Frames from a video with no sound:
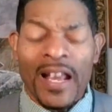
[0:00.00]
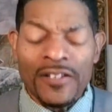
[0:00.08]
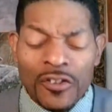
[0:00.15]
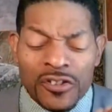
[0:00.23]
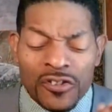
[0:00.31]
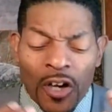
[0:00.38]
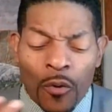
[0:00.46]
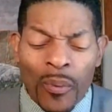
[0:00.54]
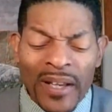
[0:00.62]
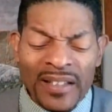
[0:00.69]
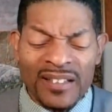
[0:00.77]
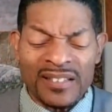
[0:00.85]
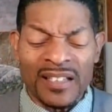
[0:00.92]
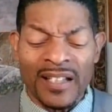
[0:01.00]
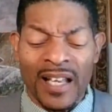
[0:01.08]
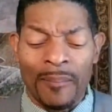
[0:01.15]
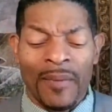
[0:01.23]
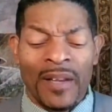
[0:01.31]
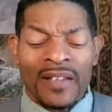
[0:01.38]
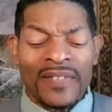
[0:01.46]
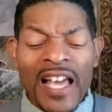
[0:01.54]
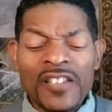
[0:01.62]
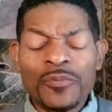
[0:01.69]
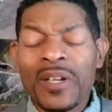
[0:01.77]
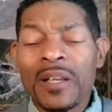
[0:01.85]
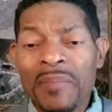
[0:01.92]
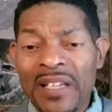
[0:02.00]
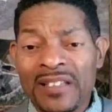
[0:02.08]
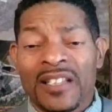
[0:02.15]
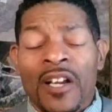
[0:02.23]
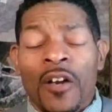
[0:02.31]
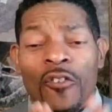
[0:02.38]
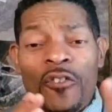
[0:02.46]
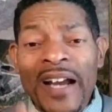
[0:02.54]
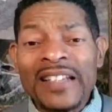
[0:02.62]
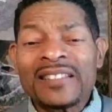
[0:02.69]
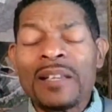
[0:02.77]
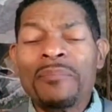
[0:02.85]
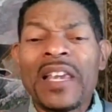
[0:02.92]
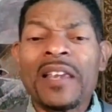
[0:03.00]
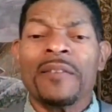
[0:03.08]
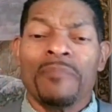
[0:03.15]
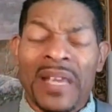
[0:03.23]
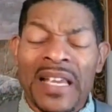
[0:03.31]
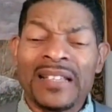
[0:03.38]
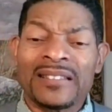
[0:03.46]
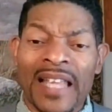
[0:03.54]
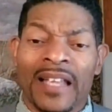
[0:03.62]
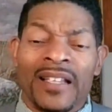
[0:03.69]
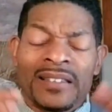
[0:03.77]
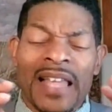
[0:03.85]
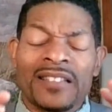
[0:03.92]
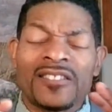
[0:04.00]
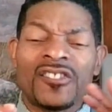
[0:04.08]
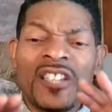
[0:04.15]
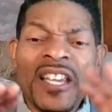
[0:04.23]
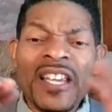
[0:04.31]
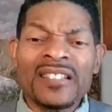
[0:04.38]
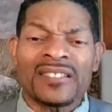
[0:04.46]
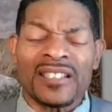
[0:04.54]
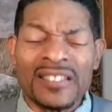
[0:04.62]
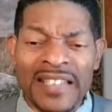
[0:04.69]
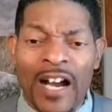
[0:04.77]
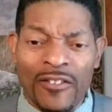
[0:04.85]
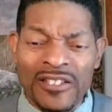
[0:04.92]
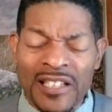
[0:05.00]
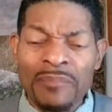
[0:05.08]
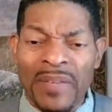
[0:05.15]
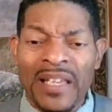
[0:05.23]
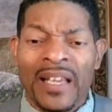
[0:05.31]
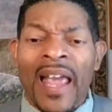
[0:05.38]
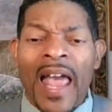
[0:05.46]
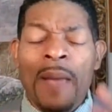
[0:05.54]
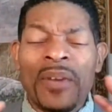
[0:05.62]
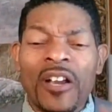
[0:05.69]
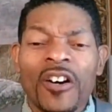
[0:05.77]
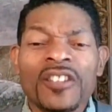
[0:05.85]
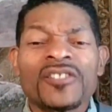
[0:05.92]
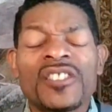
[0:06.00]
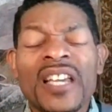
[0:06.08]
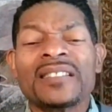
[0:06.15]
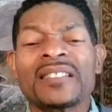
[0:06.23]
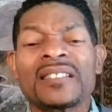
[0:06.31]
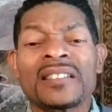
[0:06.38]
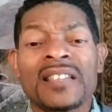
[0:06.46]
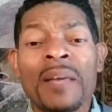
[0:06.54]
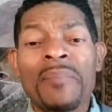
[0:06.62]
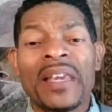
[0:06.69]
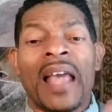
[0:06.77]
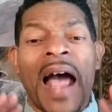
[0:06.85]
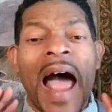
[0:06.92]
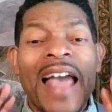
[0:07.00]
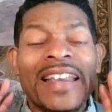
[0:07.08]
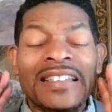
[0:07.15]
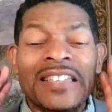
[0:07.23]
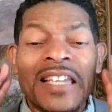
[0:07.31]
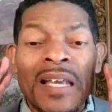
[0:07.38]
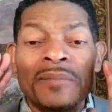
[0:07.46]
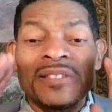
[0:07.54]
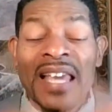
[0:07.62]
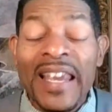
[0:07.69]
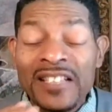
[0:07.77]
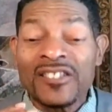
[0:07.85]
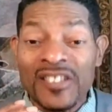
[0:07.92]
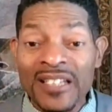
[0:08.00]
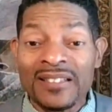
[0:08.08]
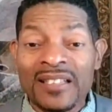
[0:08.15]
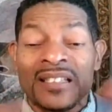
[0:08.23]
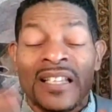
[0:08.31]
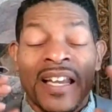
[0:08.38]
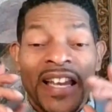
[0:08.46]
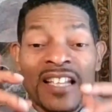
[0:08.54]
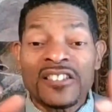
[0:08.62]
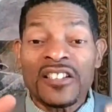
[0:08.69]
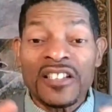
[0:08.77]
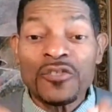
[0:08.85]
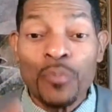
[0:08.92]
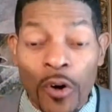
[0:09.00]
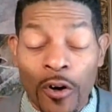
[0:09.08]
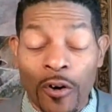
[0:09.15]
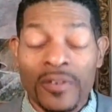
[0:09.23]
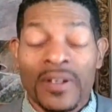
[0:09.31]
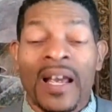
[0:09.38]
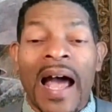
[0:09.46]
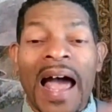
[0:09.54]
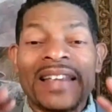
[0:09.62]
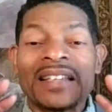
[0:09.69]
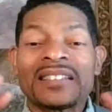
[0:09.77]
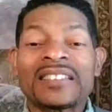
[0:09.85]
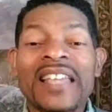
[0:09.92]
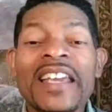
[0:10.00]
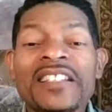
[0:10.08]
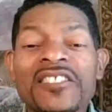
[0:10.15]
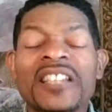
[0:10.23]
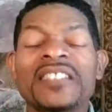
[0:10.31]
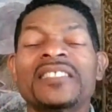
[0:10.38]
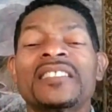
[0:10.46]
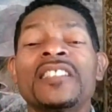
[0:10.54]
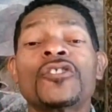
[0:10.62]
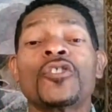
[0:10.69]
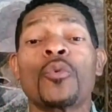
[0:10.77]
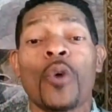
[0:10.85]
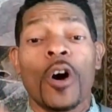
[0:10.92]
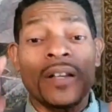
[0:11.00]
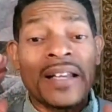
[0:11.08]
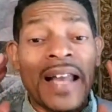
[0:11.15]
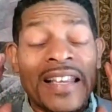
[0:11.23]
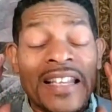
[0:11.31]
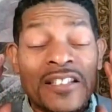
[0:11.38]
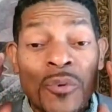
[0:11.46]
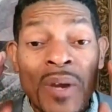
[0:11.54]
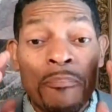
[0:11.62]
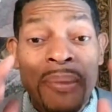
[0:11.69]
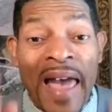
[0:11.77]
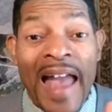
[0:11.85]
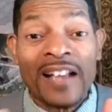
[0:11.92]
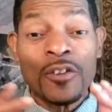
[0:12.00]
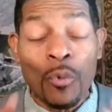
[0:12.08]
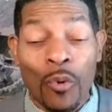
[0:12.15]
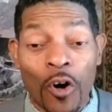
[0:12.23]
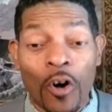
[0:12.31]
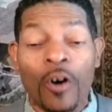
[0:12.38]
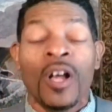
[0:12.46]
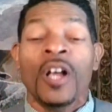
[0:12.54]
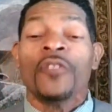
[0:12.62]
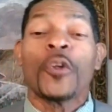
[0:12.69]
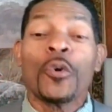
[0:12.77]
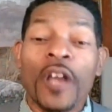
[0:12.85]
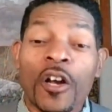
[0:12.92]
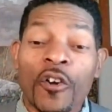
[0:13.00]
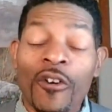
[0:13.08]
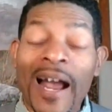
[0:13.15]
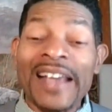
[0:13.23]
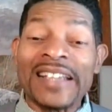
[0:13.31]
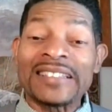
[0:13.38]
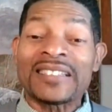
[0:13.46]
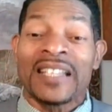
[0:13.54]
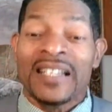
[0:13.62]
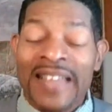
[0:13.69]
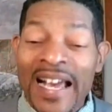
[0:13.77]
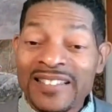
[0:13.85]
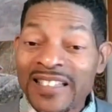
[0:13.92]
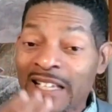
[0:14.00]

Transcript: and you'll start witnessing them. That's what it means. Christ in me means that, that Jesus now is in me. And because Jesus is in me, I get to take Jesus into this world. I get to take Jesus into the world and I get to impact the world through the Christ that's